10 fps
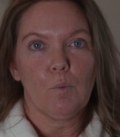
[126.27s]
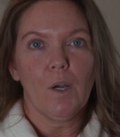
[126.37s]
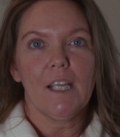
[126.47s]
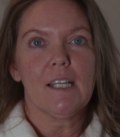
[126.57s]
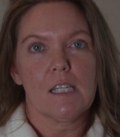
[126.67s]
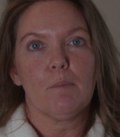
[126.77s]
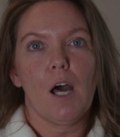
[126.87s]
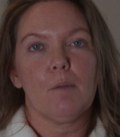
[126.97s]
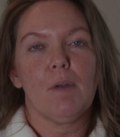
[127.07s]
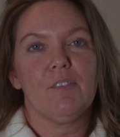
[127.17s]
We want to get to the
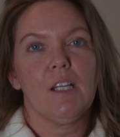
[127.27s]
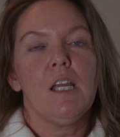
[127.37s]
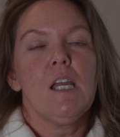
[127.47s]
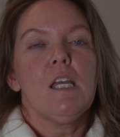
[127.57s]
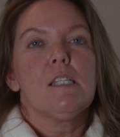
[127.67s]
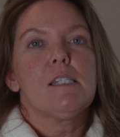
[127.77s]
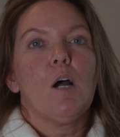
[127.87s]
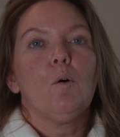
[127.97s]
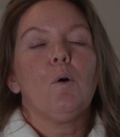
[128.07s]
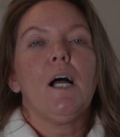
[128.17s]
bottom of it.
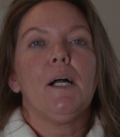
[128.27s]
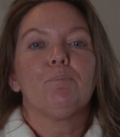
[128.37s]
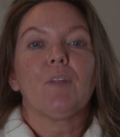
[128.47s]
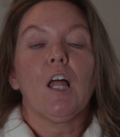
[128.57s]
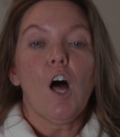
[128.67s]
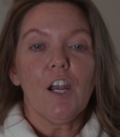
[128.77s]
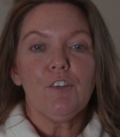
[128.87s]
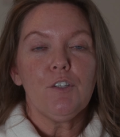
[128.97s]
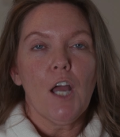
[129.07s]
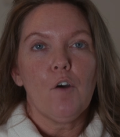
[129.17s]
So a lot
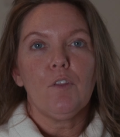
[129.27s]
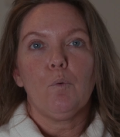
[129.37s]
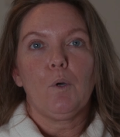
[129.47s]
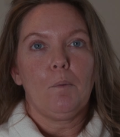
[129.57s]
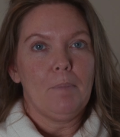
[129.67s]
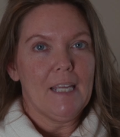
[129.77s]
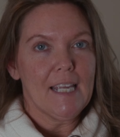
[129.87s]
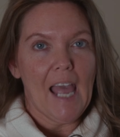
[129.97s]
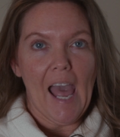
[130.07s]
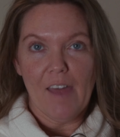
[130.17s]
of you know that we're
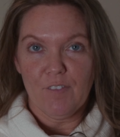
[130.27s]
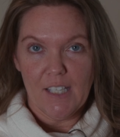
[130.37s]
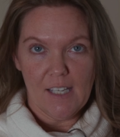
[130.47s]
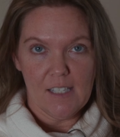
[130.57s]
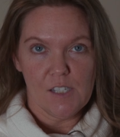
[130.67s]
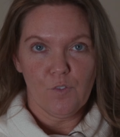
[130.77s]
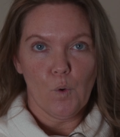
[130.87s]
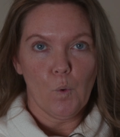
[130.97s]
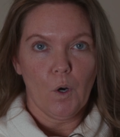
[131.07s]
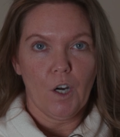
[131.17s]
big advocates
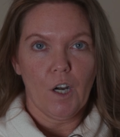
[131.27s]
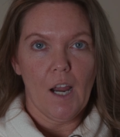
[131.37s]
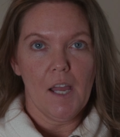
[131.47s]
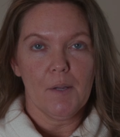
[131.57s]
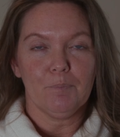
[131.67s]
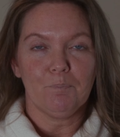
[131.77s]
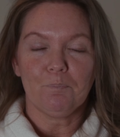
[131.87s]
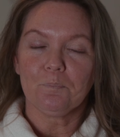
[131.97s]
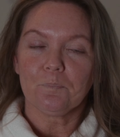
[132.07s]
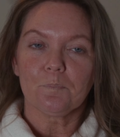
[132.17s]
for
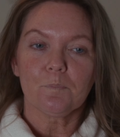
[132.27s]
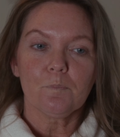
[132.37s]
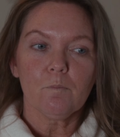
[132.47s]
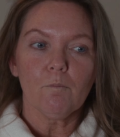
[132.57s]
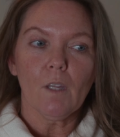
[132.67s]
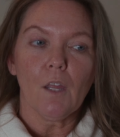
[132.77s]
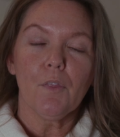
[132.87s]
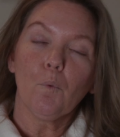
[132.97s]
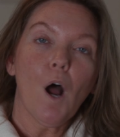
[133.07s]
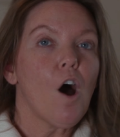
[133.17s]

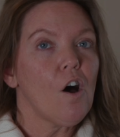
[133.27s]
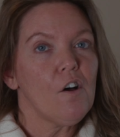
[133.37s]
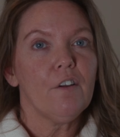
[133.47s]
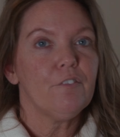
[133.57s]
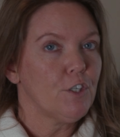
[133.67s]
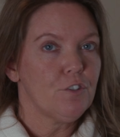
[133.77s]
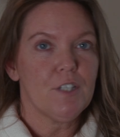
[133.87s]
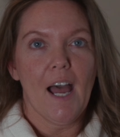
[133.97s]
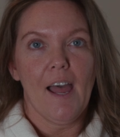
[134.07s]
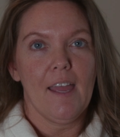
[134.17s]
the raw food
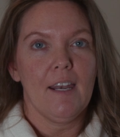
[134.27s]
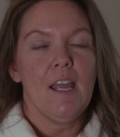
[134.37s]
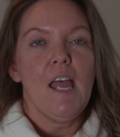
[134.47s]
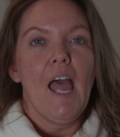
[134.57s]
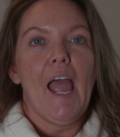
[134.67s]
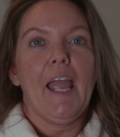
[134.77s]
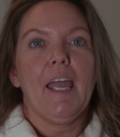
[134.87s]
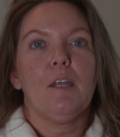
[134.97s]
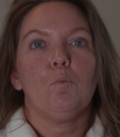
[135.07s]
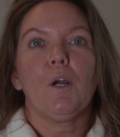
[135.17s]
diet,
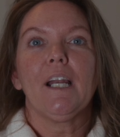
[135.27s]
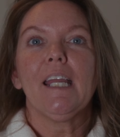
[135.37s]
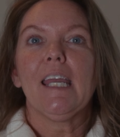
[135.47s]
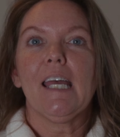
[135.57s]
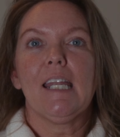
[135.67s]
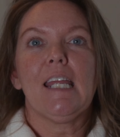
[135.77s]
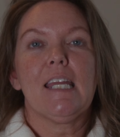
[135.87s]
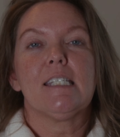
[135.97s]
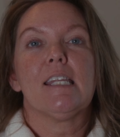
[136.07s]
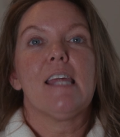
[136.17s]
and we're going to get
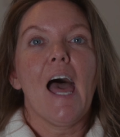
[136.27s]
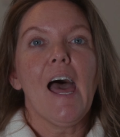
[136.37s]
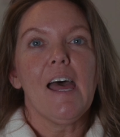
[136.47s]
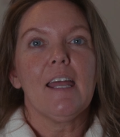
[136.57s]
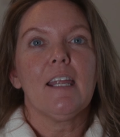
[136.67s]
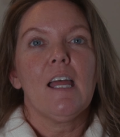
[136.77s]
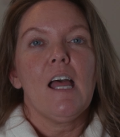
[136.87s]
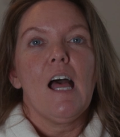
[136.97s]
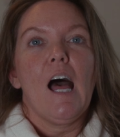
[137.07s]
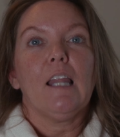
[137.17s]
into that
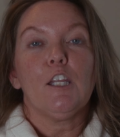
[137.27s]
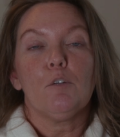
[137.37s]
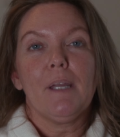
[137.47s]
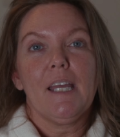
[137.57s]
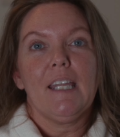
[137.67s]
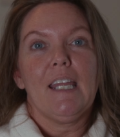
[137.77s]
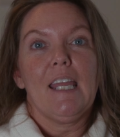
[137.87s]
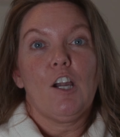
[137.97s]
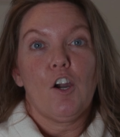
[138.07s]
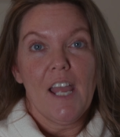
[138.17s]
a little bit
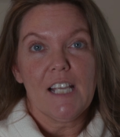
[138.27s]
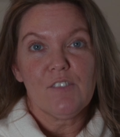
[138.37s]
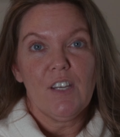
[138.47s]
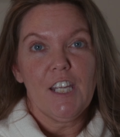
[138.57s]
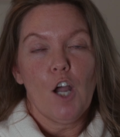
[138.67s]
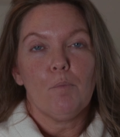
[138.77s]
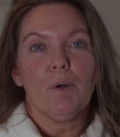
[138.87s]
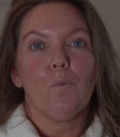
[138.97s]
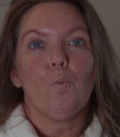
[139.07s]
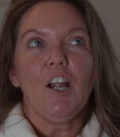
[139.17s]
in our next video.
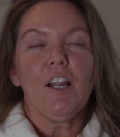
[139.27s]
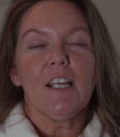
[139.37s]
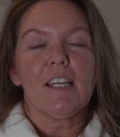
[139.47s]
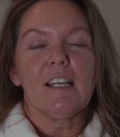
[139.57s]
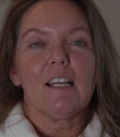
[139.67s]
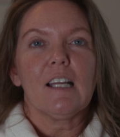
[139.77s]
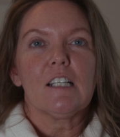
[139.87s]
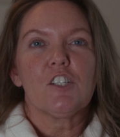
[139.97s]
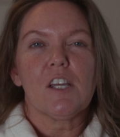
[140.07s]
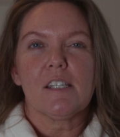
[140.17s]
But Eric
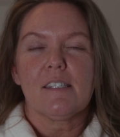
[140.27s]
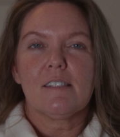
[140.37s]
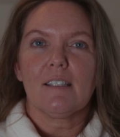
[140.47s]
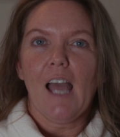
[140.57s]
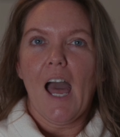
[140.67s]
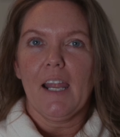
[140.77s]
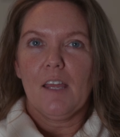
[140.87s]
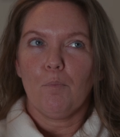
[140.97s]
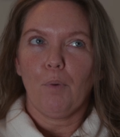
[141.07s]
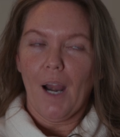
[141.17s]
just kind
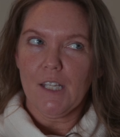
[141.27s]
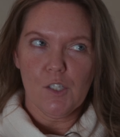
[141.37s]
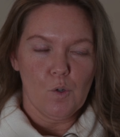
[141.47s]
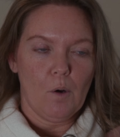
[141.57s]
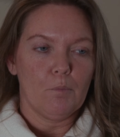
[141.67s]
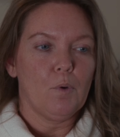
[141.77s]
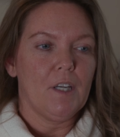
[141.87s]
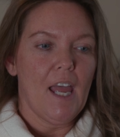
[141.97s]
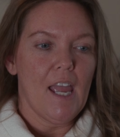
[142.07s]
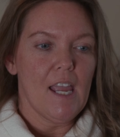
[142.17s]
of brainstormed
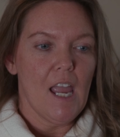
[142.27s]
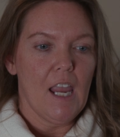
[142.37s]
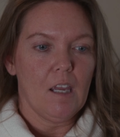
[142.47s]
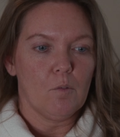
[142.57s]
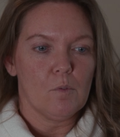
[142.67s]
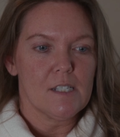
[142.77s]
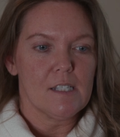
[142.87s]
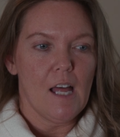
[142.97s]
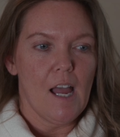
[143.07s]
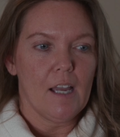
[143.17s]
one day and
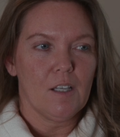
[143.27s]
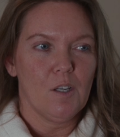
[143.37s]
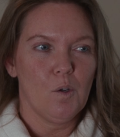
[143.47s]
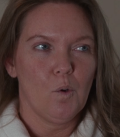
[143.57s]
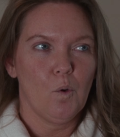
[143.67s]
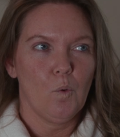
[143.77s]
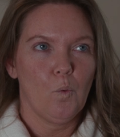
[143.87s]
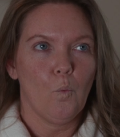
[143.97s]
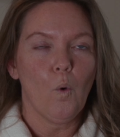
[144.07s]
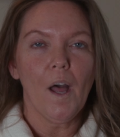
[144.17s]
was like,
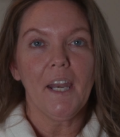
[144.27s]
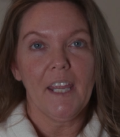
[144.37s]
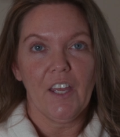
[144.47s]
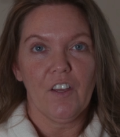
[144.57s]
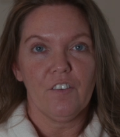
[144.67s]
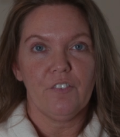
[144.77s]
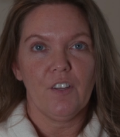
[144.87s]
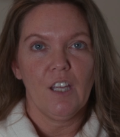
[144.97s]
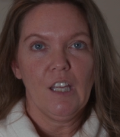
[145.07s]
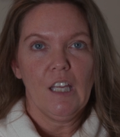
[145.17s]
what if
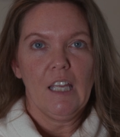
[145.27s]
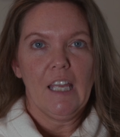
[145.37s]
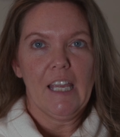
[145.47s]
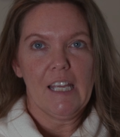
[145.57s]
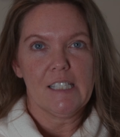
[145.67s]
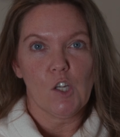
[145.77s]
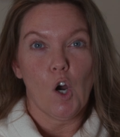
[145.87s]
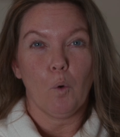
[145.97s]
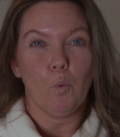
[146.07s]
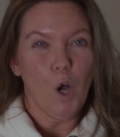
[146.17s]
it's
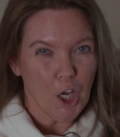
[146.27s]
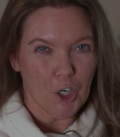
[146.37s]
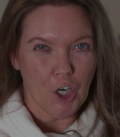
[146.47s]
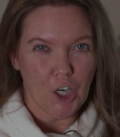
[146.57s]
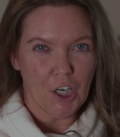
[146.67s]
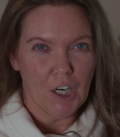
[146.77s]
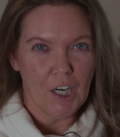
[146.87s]
our water?